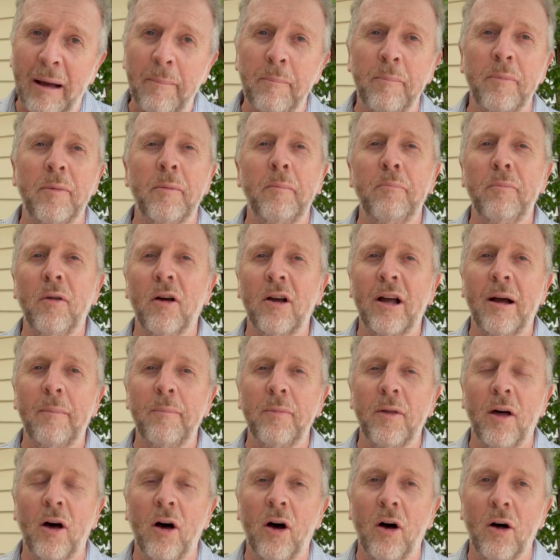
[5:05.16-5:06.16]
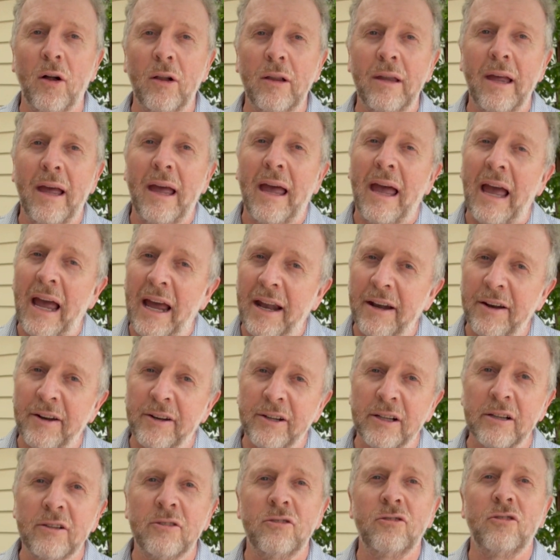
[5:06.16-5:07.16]
up lock up the hole and
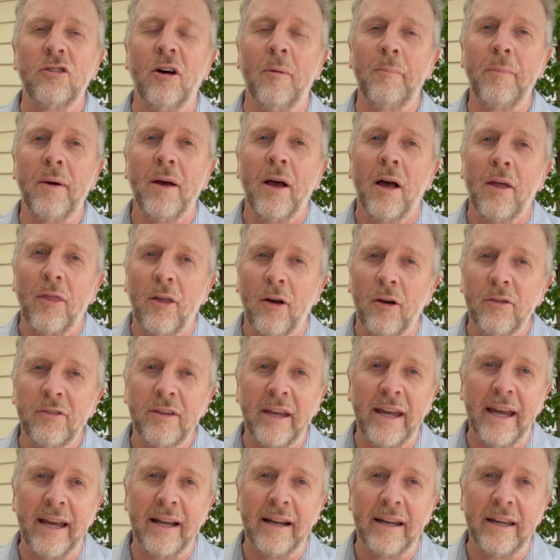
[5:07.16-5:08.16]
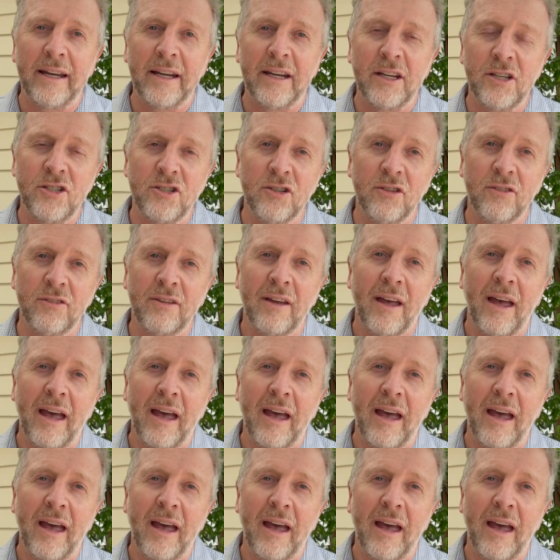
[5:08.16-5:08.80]
it'll stop those air leakages